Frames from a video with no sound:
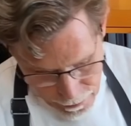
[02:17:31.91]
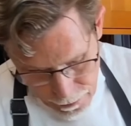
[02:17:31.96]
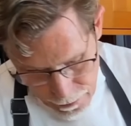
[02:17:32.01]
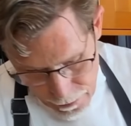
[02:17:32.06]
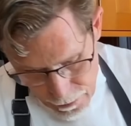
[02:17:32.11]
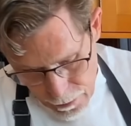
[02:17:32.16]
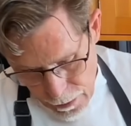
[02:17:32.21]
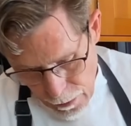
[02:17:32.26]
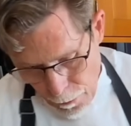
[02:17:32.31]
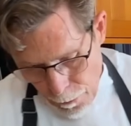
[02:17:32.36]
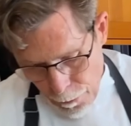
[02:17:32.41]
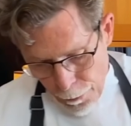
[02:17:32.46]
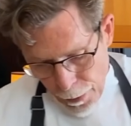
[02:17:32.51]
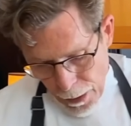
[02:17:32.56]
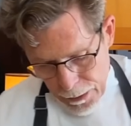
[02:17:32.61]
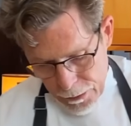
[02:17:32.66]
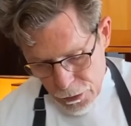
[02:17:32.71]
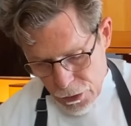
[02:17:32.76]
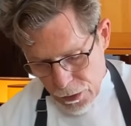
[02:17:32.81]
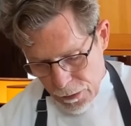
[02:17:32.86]
the
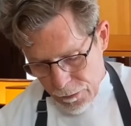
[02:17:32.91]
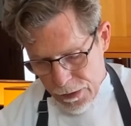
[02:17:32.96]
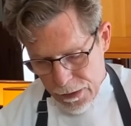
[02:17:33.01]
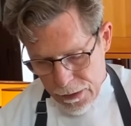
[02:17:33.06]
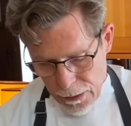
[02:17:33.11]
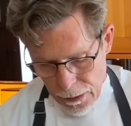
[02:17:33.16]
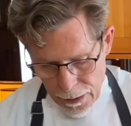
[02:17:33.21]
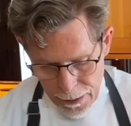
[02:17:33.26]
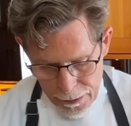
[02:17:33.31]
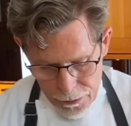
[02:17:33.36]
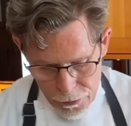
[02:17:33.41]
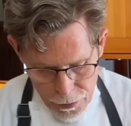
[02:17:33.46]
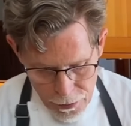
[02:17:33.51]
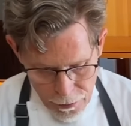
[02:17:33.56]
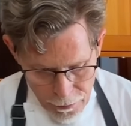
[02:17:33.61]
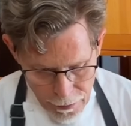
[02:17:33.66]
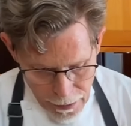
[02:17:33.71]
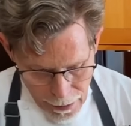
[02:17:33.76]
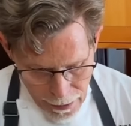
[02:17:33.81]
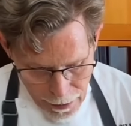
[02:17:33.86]
bunch of cilantro
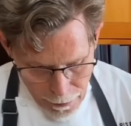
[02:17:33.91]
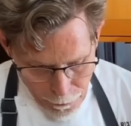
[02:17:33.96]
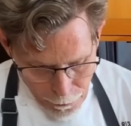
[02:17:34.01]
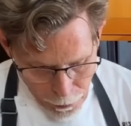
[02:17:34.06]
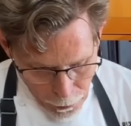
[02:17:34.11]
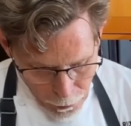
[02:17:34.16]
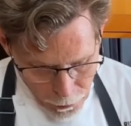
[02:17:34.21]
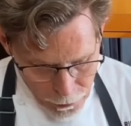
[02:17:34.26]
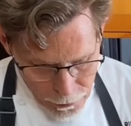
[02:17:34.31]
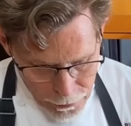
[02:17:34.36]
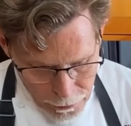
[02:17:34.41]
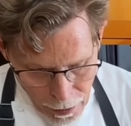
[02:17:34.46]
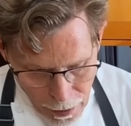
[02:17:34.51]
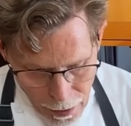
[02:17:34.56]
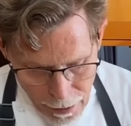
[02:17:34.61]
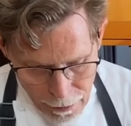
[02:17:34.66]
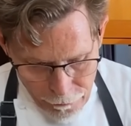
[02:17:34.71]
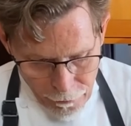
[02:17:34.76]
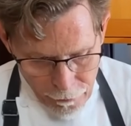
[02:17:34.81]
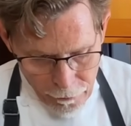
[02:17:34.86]
that I pulled
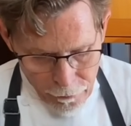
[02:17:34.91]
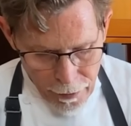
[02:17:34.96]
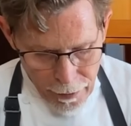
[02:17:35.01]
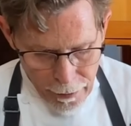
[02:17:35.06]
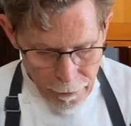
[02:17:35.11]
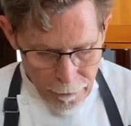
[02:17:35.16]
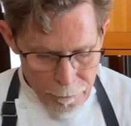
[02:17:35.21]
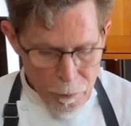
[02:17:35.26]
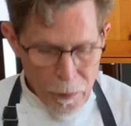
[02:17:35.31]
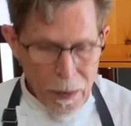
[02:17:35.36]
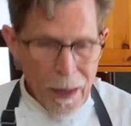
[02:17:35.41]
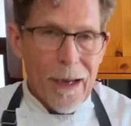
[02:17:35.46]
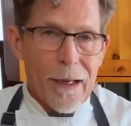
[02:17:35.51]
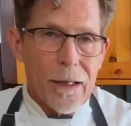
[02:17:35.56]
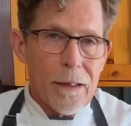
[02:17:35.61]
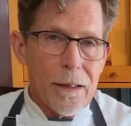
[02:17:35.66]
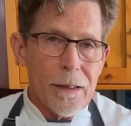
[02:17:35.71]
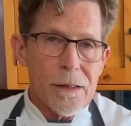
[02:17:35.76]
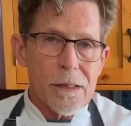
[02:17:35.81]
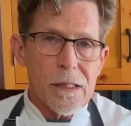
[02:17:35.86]
off of here. And
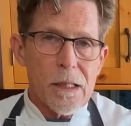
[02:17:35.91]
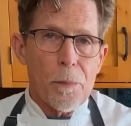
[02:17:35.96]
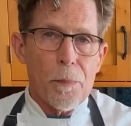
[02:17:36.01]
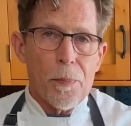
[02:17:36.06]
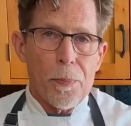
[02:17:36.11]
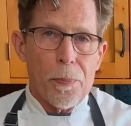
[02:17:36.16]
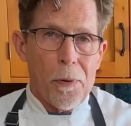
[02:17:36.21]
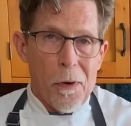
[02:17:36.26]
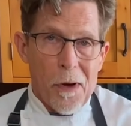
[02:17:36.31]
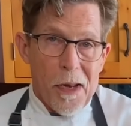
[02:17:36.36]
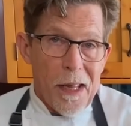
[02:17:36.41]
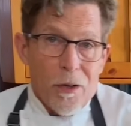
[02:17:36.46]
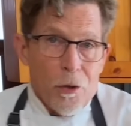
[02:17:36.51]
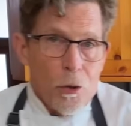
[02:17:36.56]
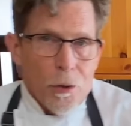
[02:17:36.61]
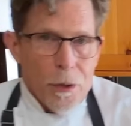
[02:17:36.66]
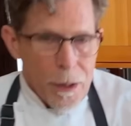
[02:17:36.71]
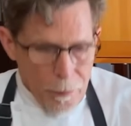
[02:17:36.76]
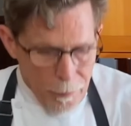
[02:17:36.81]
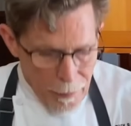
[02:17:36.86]
it's a pretty
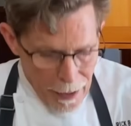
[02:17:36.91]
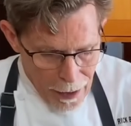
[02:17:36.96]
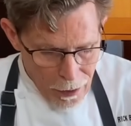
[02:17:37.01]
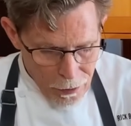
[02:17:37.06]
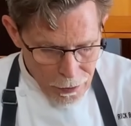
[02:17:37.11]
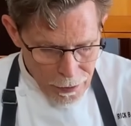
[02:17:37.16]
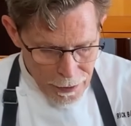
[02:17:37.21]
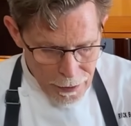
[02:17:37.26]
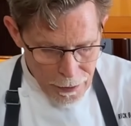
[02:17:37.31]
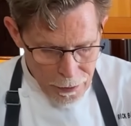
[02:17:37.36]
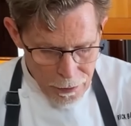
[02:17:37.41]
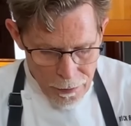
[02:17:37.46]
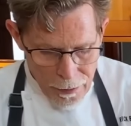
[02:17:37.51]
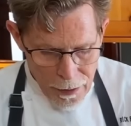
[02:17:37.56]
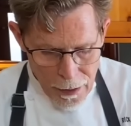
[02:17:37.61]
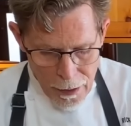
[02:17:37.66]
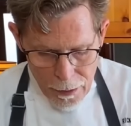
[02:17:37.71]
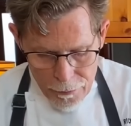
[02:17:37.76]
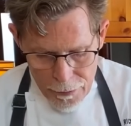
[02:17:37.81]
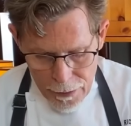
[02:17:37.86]
good amount here
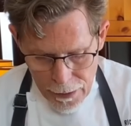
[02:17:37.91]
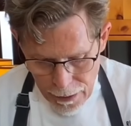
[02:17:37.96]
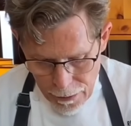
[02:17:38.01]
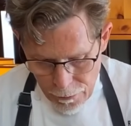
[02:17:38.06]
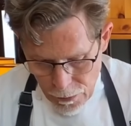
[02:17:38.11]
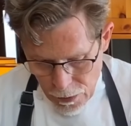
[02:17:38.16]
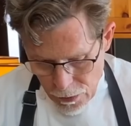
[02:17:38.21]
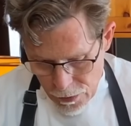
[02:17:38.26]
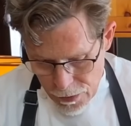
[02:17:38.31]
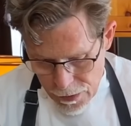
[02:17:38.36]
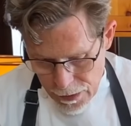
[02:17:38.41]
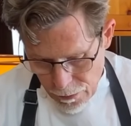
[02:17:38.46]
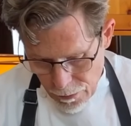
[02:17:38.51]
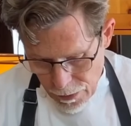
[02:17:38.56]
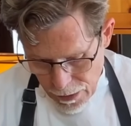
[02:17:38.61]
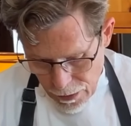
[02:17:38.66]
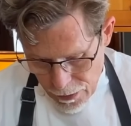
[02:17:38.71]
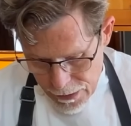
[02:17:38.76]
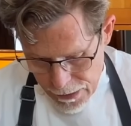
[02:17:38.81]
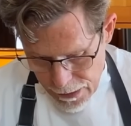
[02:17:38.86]
that I'm using
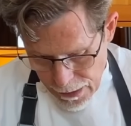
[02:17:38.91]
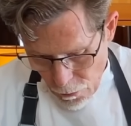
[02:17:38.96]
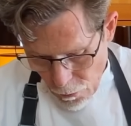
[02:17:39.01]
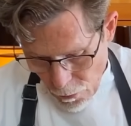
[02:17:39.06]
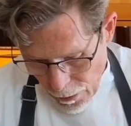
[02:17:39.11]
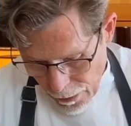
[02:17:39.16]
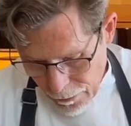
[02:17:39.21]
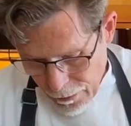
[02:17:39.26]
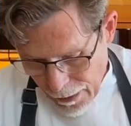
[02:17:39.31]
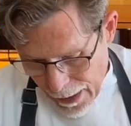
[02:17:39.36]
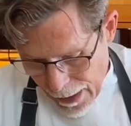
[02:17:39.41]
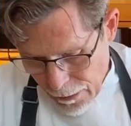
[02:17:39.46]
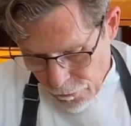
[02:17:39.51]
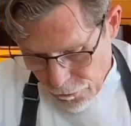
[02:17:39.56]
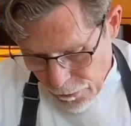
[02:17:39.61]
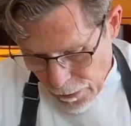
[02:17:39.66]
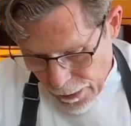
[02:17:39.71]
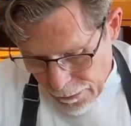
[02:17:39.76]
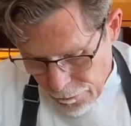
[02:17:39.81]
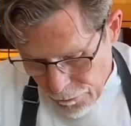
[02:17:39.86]
because I want that
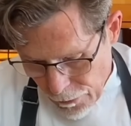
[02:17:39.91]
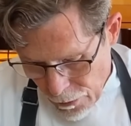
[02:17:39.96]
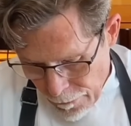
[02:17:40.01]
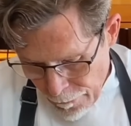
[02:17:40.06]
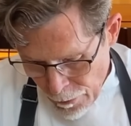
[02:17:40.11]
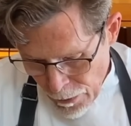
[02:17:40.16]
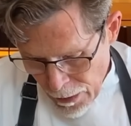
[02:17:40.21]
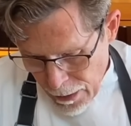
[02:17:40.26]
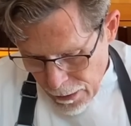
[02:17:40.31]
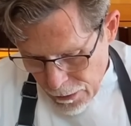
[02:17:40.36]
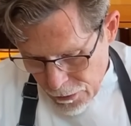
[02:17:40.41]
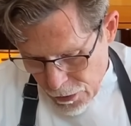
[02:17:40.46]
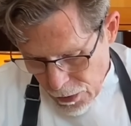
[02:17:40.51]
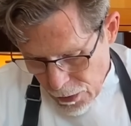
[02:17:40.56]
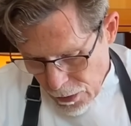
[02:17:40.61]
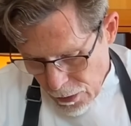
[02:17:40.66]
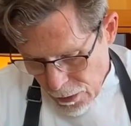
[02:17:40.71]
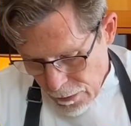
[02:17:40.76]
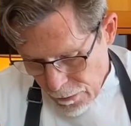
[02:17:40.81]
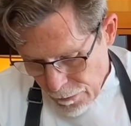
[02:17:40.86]
flavor
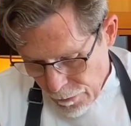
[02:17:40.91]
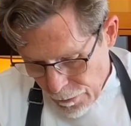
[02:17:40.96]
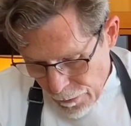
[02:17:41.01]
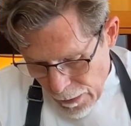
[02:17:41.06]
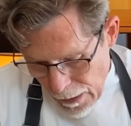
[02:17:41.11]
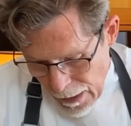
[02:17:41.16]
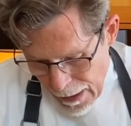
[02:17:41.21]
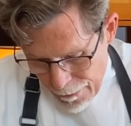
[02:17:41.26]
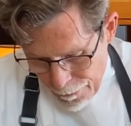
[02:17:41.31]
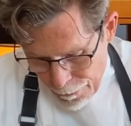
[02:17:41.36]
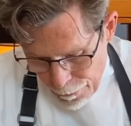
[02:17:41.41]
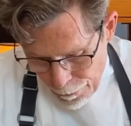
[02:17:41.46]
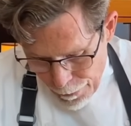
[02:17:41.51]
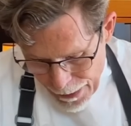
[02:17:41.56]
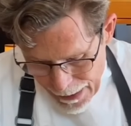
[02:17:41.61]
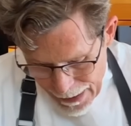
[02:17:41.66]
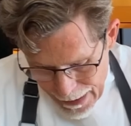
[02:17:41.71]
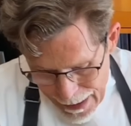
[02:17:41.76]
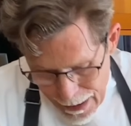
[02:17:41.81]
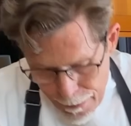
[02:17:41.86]
to
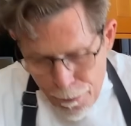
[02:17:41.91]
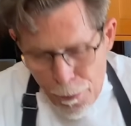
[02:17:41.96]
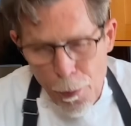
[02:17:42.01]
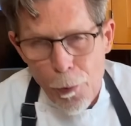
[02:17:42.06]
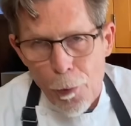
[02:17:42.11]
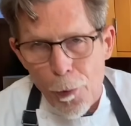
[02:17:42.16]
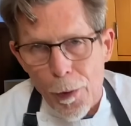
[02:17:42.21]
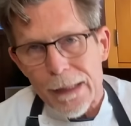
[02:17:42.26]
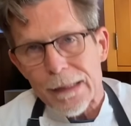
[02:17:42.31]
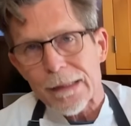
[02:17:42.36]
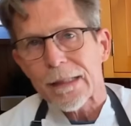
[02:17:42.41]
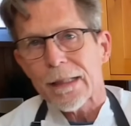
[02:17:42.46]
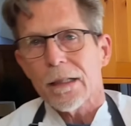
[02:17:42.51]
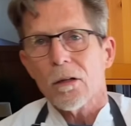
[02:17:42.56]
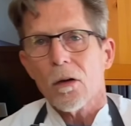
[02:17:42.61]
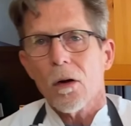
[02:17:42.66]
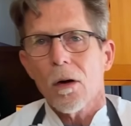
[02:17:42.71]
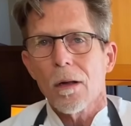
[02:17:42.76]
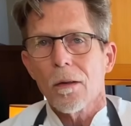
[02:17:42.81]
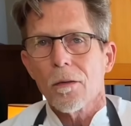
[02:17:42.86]
be present
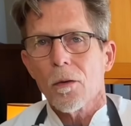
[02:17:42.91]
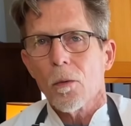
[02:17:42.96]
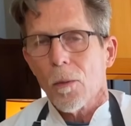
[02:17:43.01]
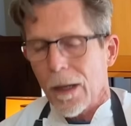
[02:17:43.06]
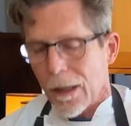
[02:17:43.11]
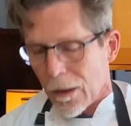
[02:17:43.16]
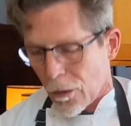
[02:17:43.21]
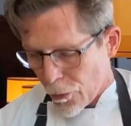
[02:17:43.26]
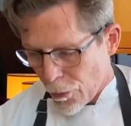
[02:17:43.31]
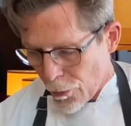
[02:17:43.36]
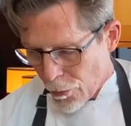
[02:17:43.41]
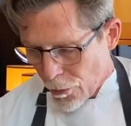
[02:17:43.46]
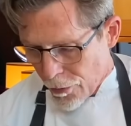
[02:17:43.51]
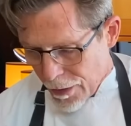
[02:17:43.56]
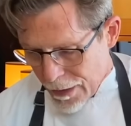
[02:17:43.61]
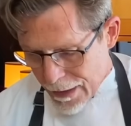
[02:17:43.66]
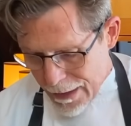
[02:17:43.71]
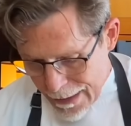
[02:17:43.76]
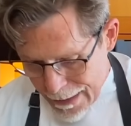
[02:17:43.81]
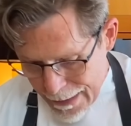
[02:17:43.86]
all the way through the
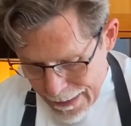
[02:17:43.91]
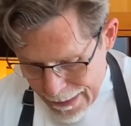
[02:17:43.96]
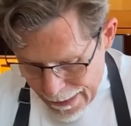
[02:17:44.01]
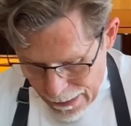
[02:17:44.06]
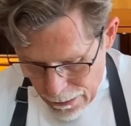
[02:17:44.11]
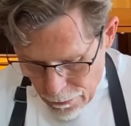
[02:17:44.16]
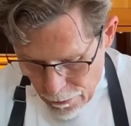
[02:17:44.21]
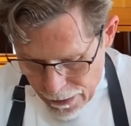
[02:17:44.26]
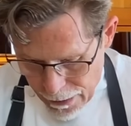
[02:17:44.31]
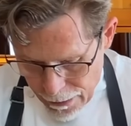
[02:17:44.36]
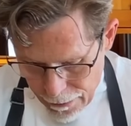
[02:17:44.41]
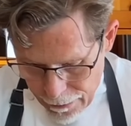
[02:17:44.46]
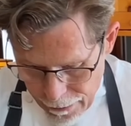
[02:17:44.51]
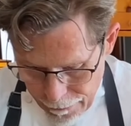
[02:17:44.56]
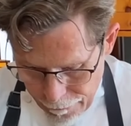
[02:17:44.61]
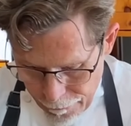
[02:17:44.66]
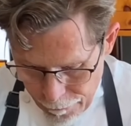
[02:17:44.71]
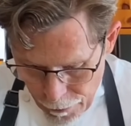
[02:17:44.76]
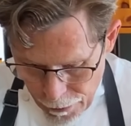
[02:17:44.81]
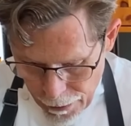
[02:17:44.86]
steaming
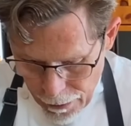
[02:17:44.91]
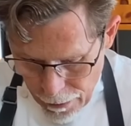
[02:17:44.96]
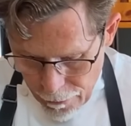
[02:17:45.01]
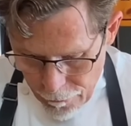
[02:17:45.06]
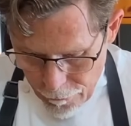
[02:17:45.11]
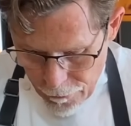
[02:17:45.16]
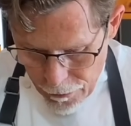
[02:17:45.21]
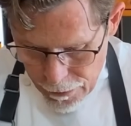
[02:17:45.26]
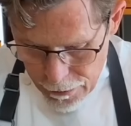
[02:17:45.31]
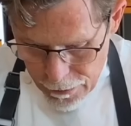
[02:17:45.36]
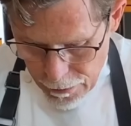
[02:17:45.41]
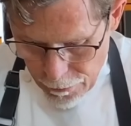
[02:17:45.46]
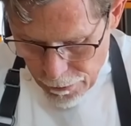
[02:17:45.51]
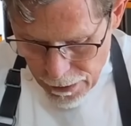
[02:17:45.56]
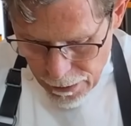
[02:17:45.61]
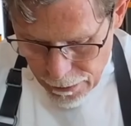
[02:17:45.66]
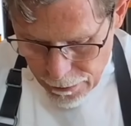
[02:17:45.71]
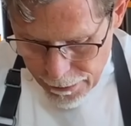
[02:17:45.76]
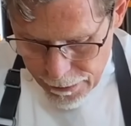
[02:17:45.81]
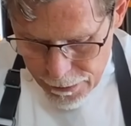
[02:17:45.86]
of the
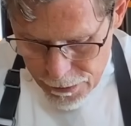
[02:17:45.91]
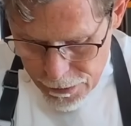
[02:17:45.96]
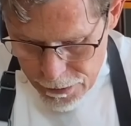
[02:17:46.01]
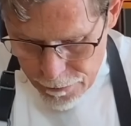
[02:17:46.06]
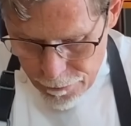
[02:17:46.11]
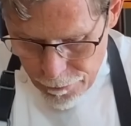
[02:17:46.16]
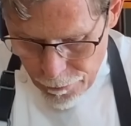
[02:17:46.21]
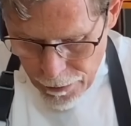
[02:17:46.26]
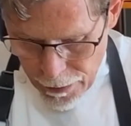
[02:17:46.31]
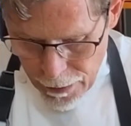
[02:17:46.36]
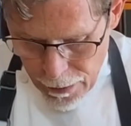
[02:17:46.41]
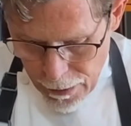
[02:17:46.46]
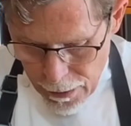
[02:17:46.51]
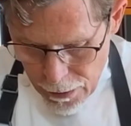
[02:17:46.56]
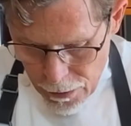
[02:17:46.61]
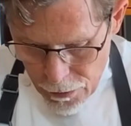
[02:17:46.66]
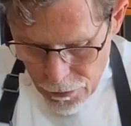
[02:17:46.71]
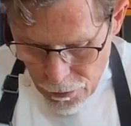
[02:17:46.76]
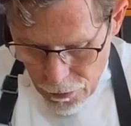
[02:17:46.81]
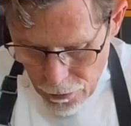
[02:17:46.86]
tamales.
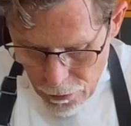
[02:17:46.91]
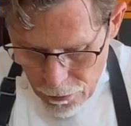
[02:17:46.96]
So